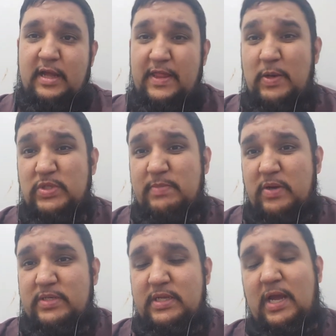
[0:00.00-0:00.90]
That was
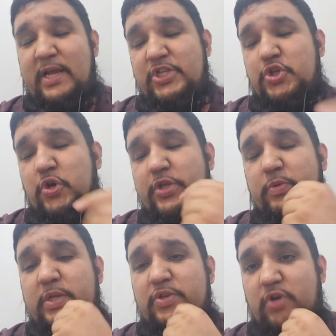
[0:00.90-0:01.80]
about it. I enjoy
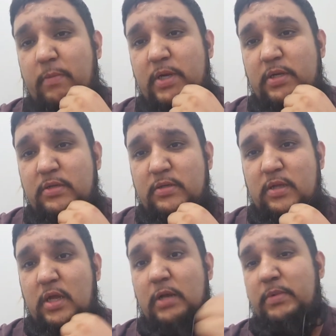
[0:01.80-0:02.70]
doing drama.
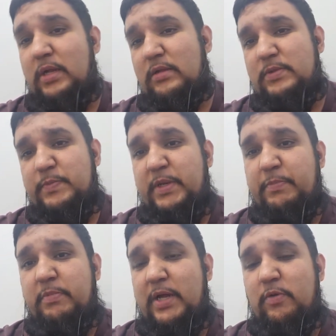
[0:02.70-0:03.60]
As
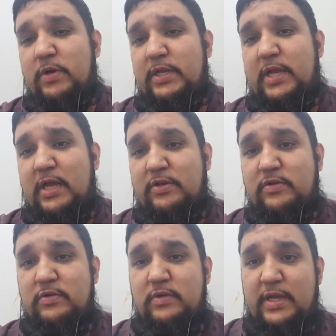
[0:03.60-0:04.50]
people might know on here, I
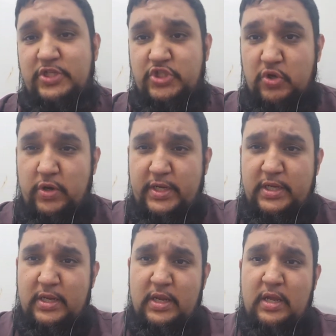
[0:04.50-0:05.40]
do enjoy
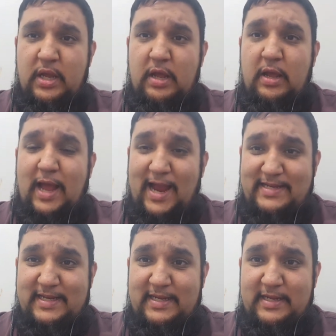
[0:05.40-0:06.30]

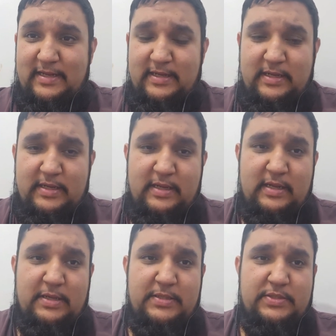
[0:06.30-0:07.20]
acting.
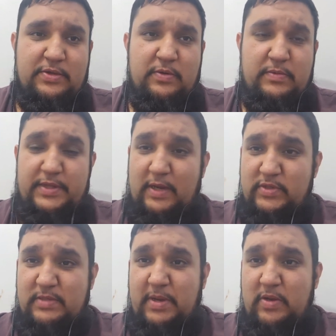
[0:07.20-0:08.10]
So that
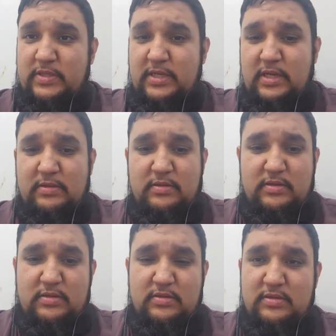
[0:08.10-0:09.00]
was about it.
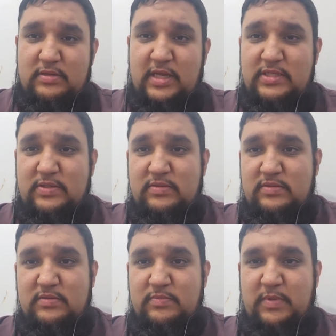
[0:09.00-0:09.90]

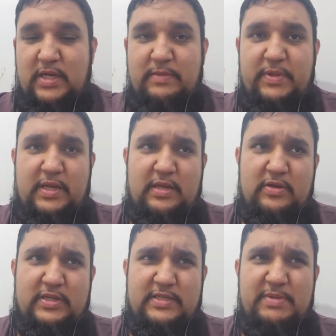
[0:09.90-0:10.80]
That's why they're thinking,
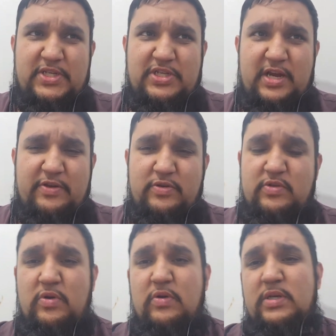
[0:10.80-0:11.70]
oh, he's a bit shy, I don't
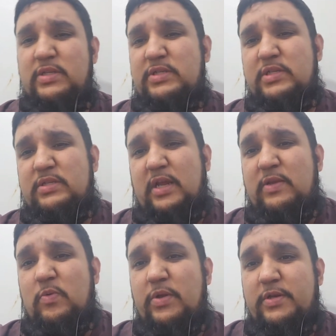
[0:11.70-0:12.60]
talk. It's just, I
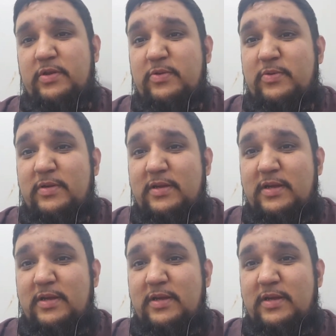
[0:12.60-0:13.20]
didn't want to.